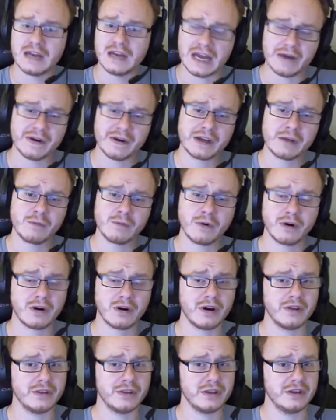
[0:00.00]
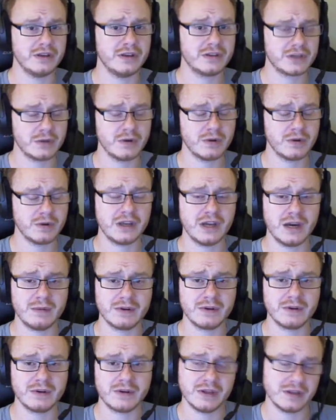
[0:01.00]
Now I can work on the
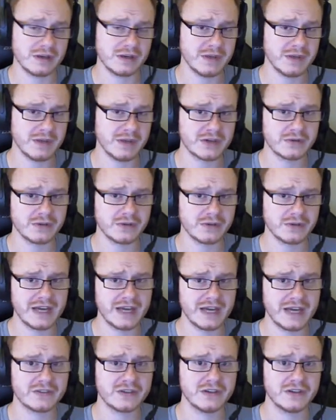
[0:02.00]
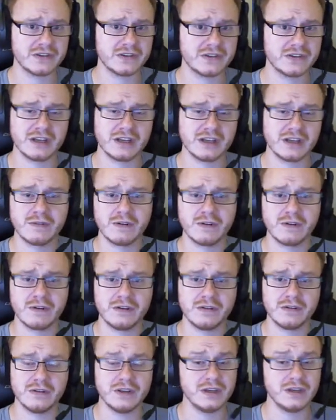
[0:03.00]
stoichiometry, the dimensional analysis, and converting
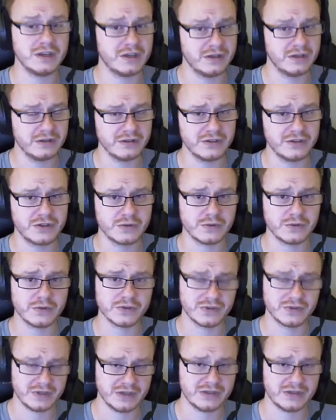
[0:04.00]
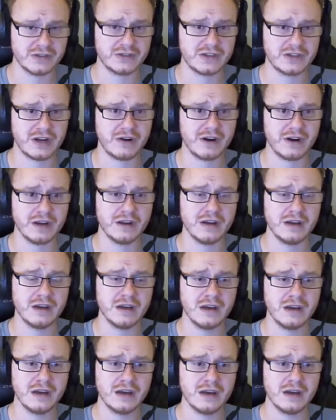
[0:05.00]
to the kilojoules necessary.
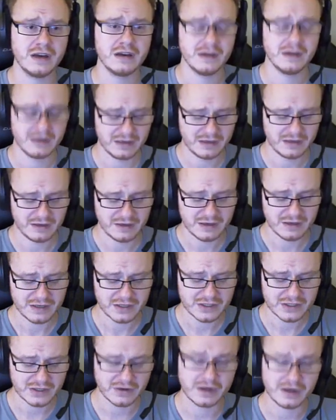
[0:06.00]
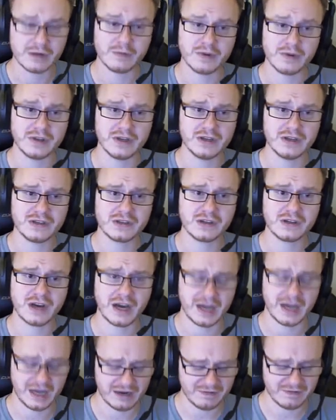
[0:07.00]
Starting with this,
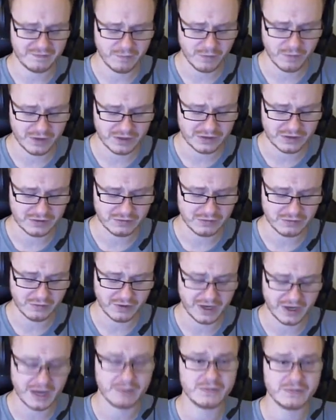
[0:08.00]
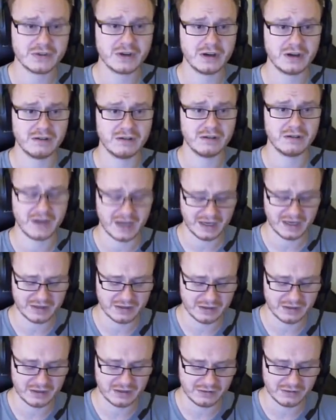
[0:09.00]
I have 42 grams of
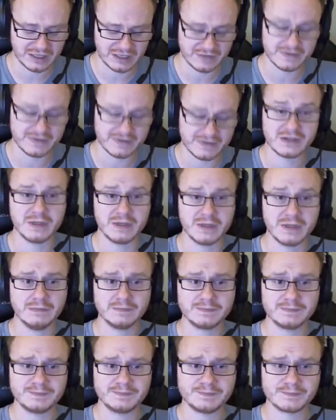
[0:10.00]
ethanol given to me.